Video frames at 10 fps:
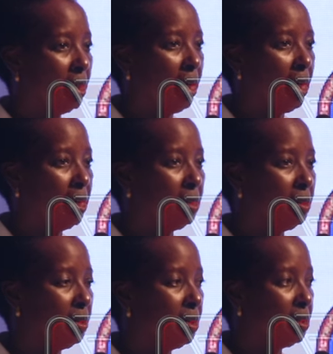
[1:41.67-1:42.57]
and
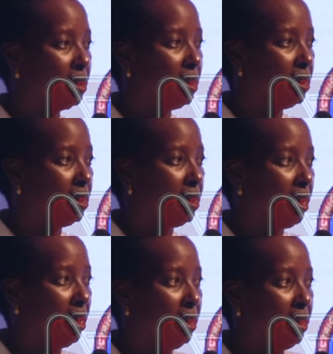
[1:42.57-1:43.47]

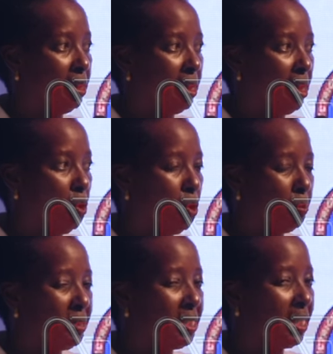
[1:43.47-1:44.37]
they
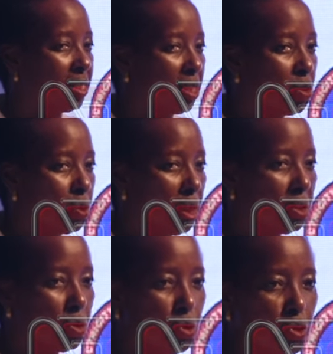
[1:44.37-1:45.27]
objected to
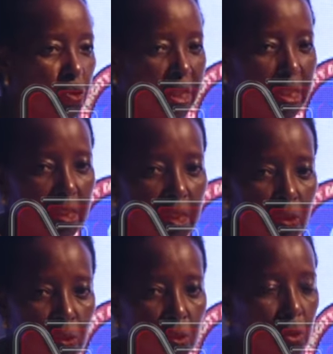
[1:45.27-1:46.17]
us constructing the
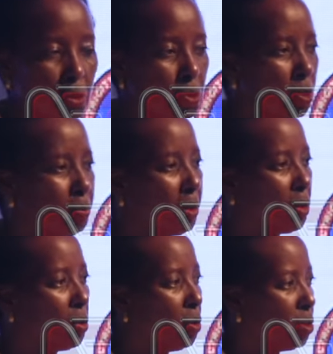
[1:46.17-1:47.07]
road, not
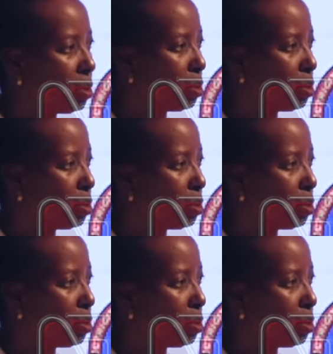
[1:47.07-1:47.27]
because